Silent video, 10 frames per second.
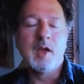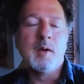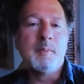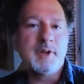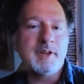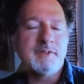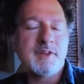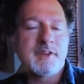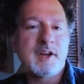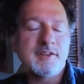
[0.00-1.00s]
But even in
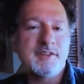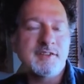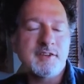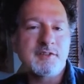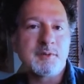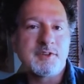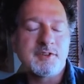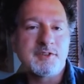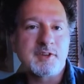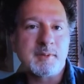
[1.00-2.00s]
the 19th century, what's
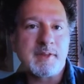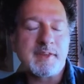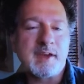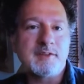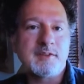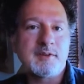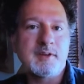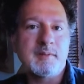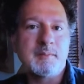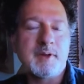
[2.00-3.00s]
interesting about that, so
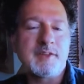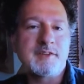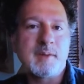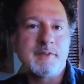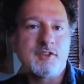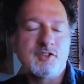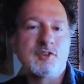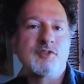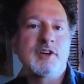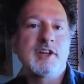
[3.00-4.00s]
by the time the
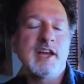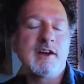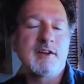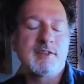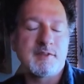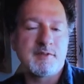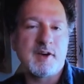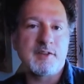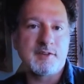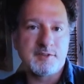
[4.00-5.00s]
children inherit the
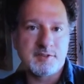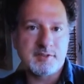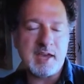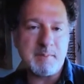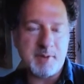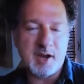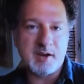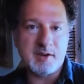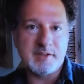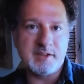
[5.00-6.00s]
father's empire
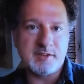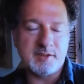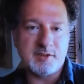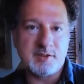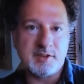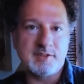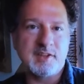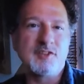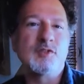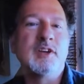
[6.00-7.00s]
in the 1830s, and
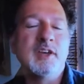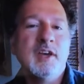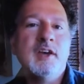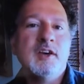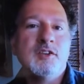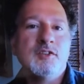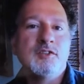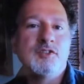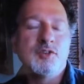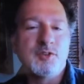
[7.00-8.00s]
it's really
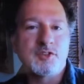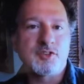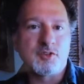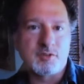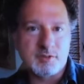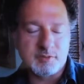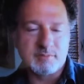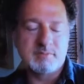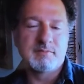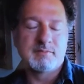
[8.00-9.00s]
to the
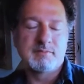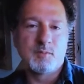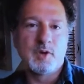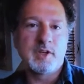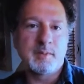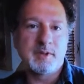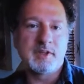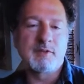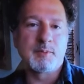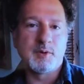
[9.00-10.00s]
children, William in
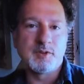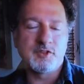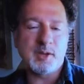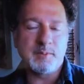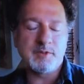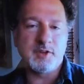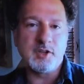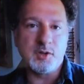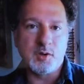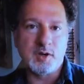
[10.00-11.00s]
Liverpool and James in New
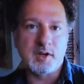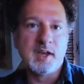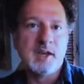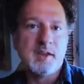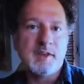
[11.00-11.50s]
York, the